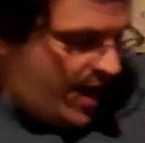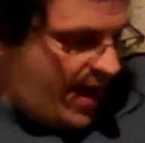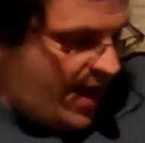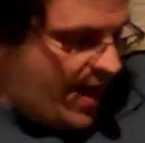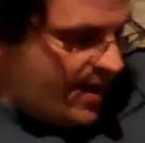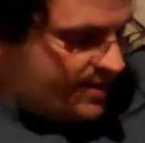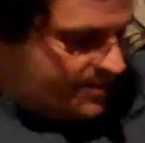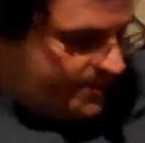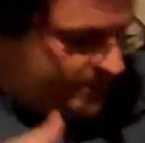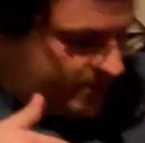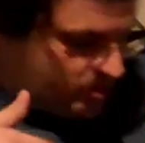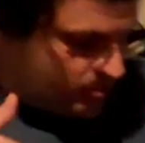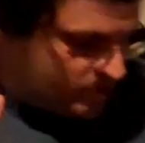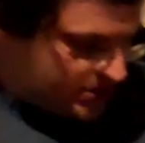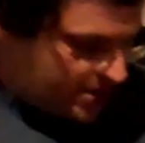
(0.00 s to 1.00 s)
And
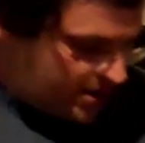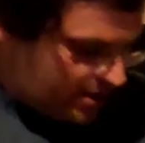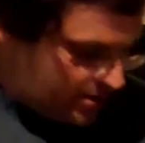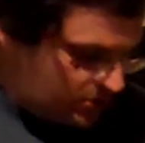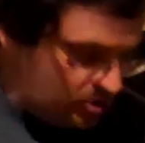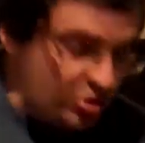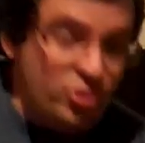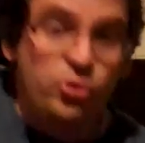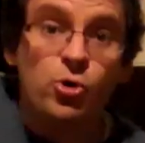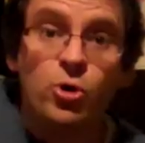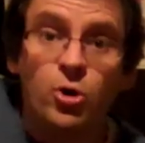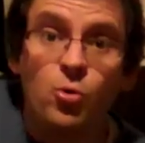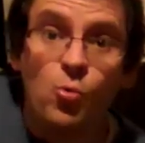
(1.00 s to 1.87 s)
this was a New York